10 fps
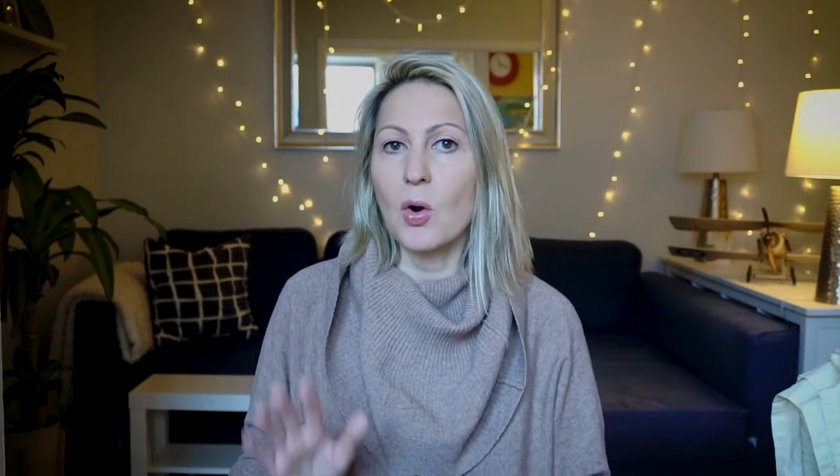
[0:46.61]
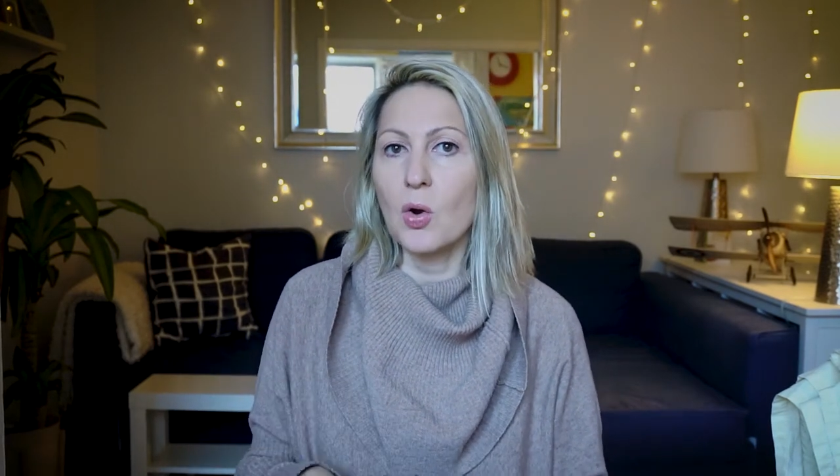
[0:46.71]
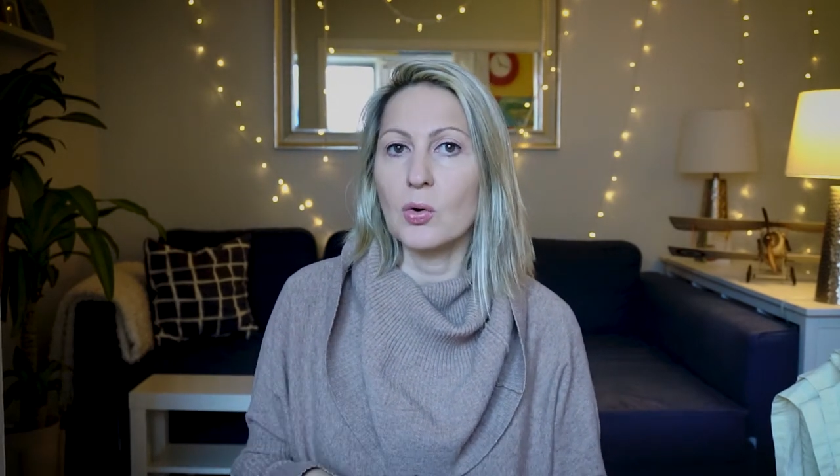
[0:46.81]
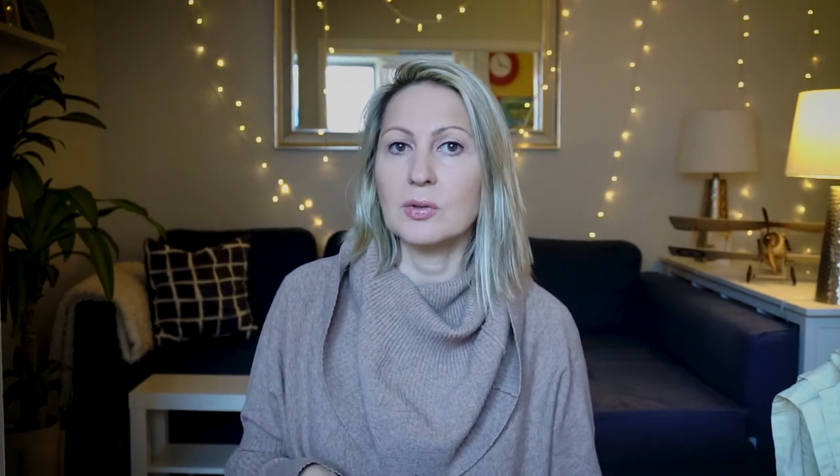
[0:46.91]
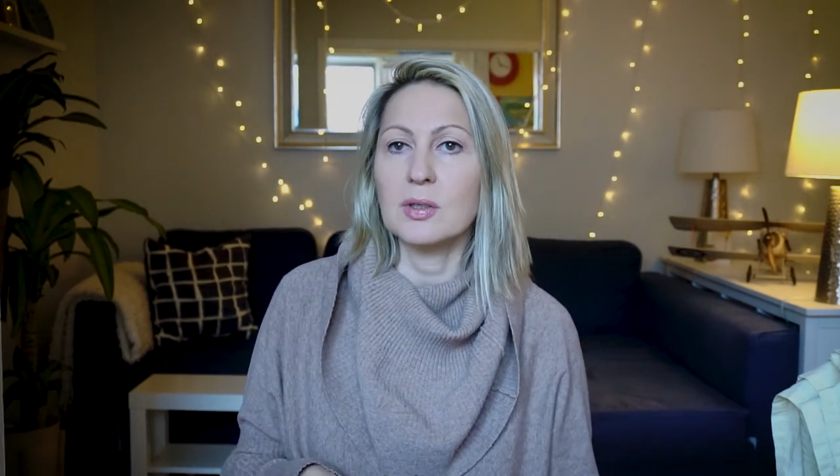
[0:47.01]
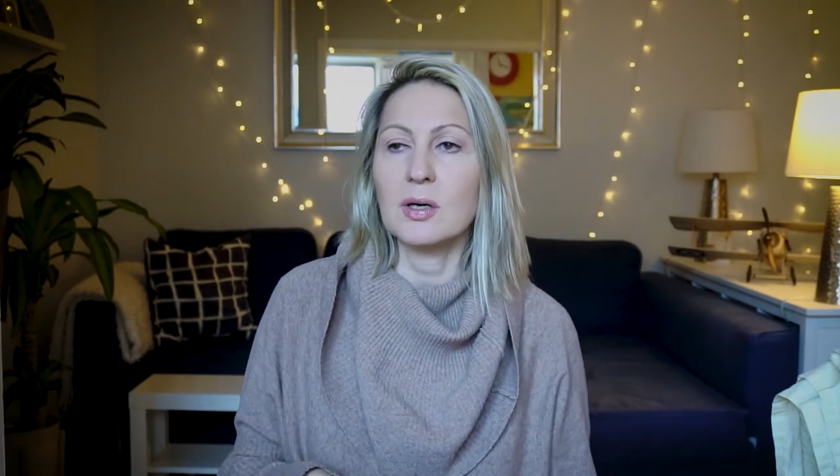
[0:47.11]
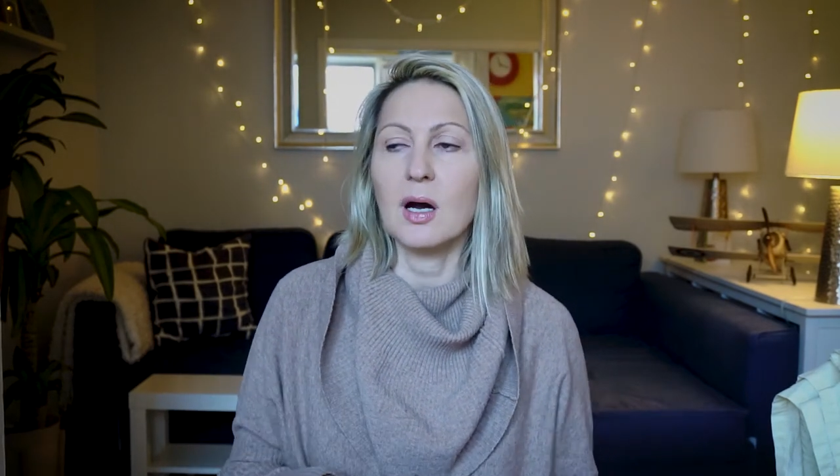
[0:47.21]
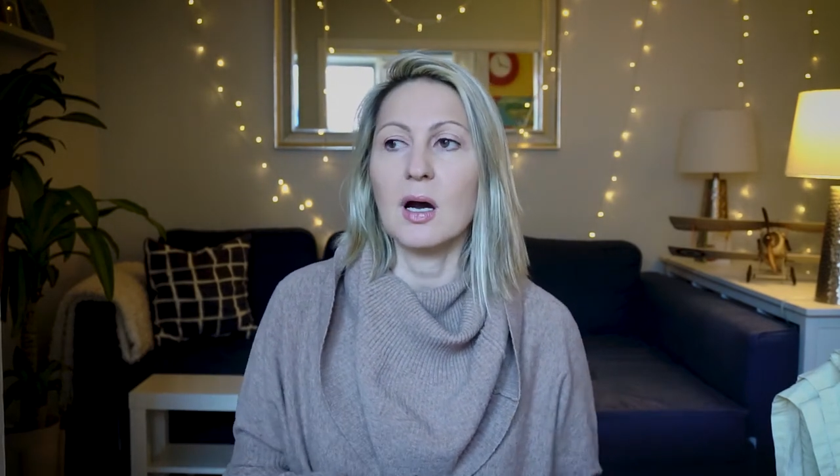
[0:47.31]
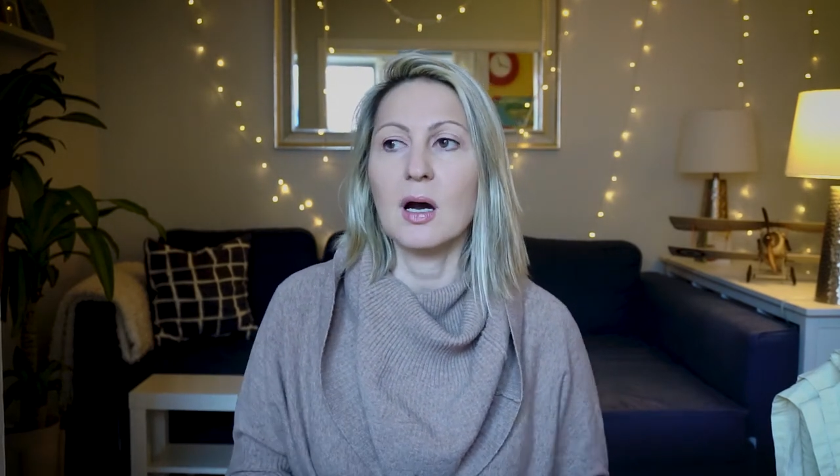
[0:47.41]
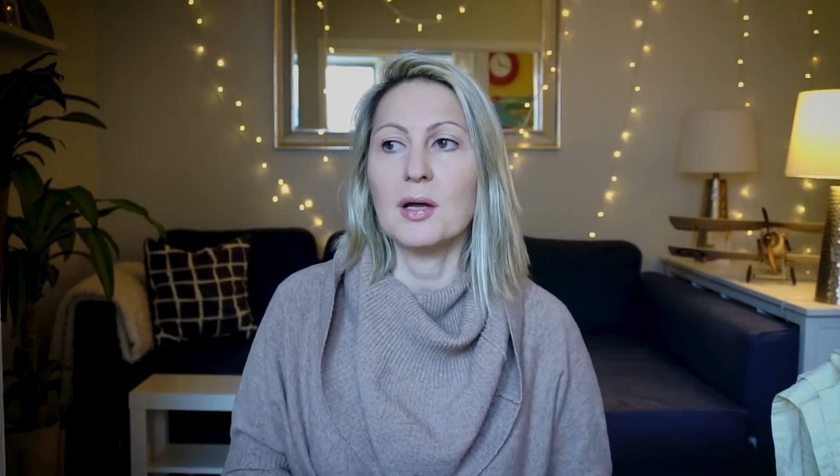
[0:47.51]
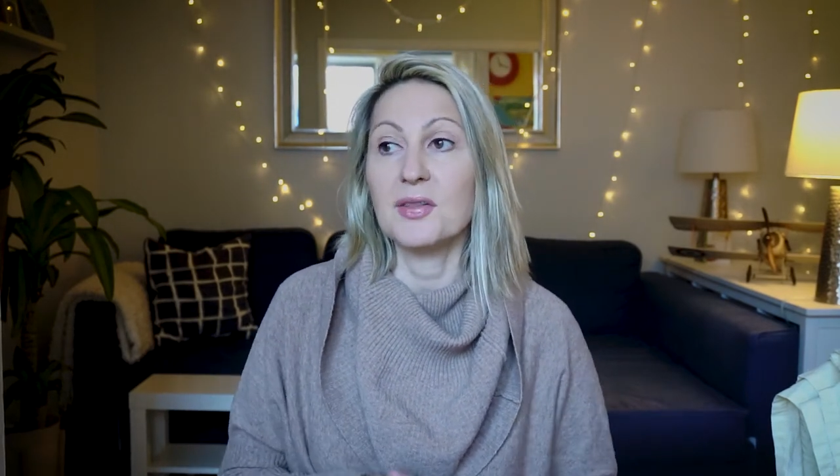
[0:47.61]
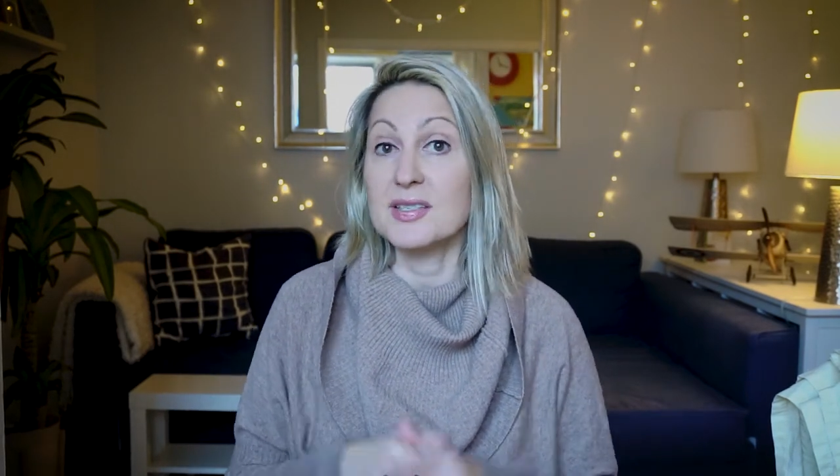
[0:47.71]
on the